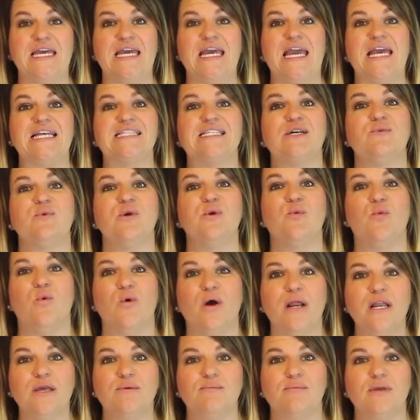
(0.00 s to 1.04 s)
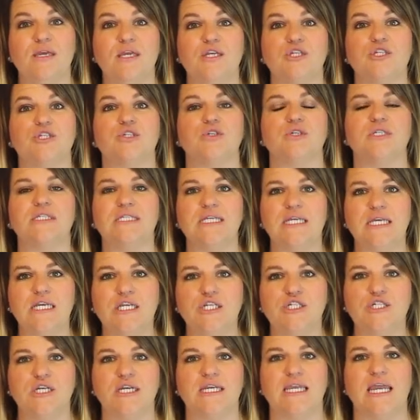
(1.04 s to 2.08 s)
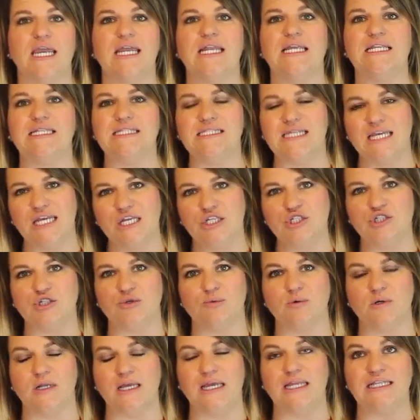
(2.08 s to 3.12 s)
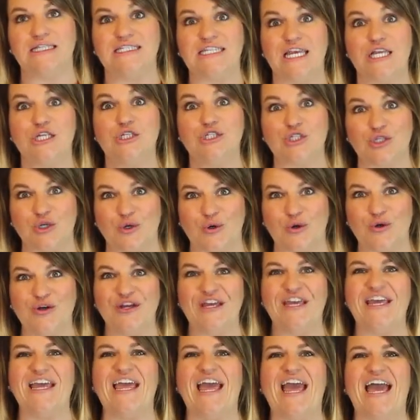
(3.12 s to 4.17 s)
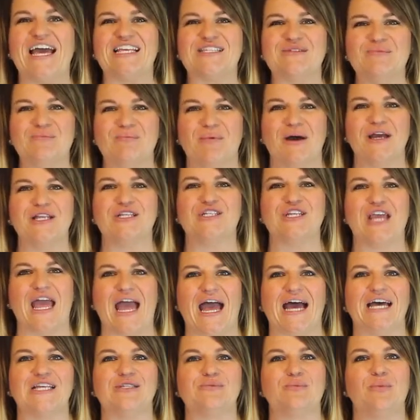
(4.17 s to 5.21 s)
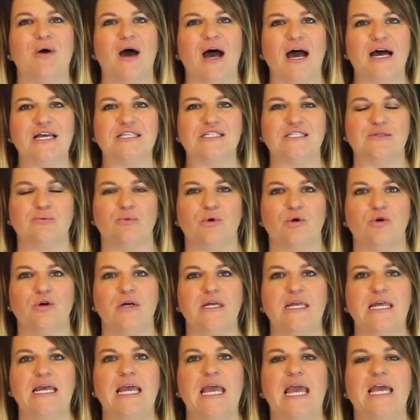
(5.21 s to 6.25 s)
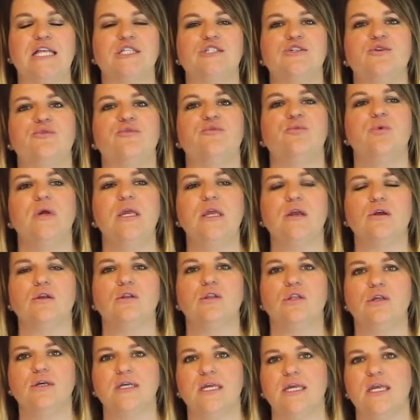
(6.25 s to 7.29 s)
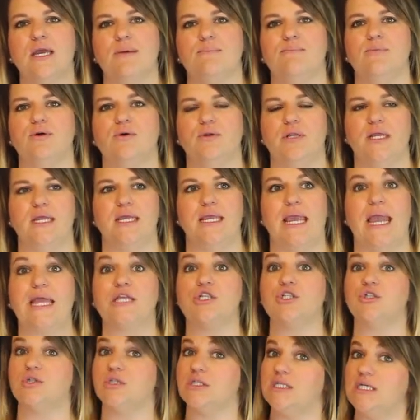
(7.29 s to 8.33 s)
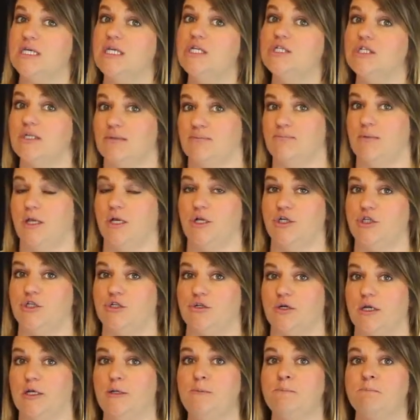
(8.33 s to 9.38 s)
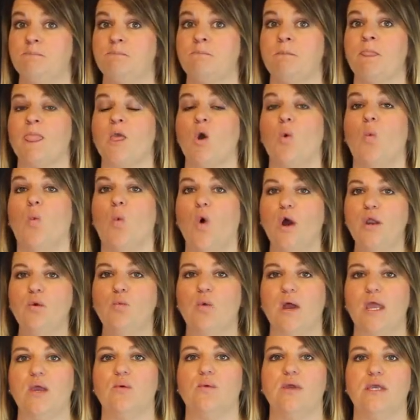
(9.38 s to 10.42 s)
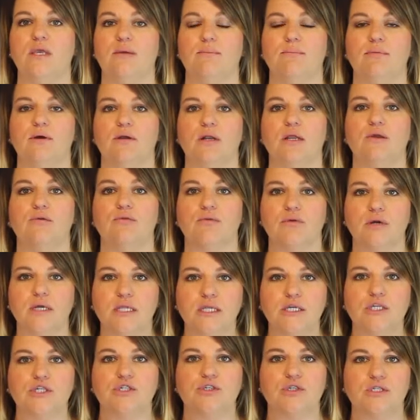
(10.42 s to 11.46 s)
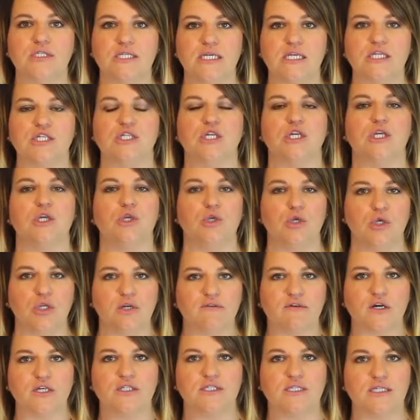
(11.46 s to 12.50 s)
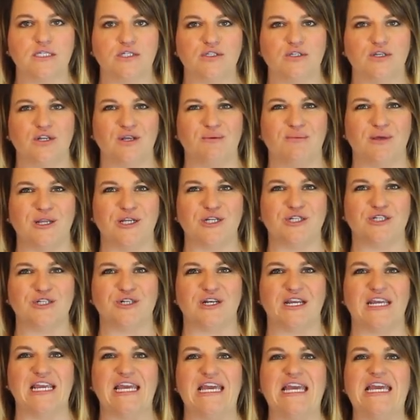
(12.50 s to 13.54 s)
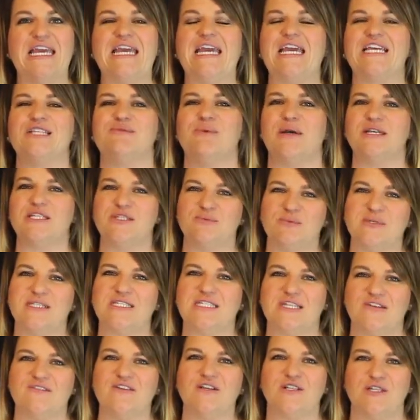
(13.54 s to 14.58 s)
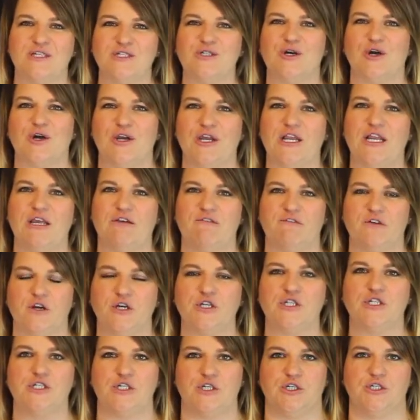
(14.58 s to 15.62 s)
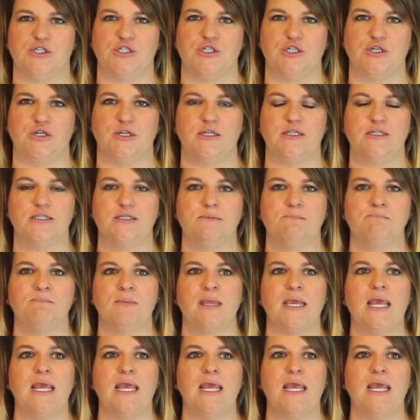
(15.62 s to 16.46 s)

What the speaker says: is that we want to be strategic and intentional as much as possible. And so if we are looking at building a strategic ministry, one way we can build a really strategic university student ministry is by specifically targeting first-year students.